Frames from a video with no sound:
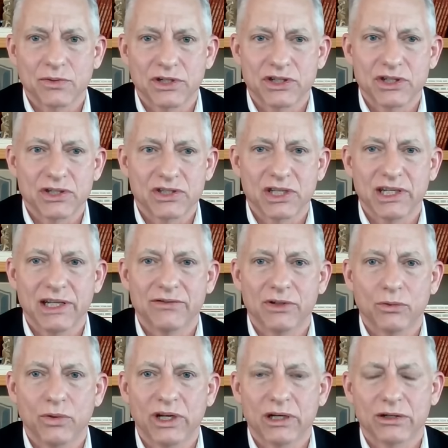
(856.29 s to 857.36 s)
which is an
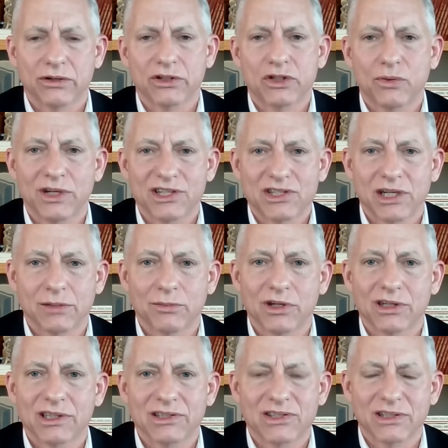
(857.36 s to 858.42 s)
even weirder twist on
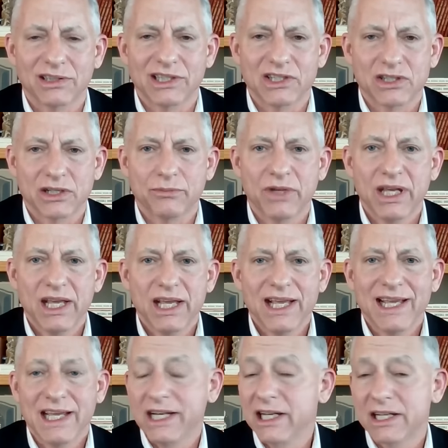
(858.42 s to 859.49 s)
mercantilism.
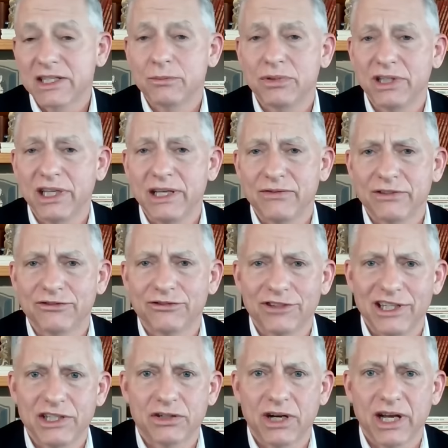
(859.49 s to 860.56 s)
He doesn't believe in
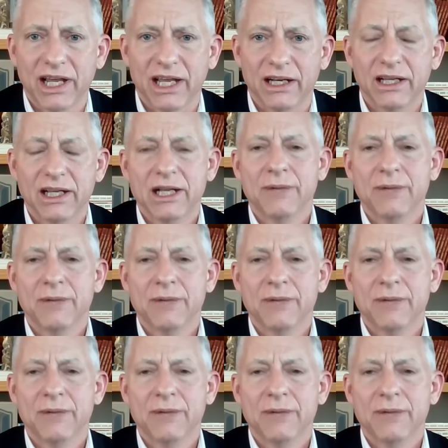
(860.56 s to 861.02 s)
free trade.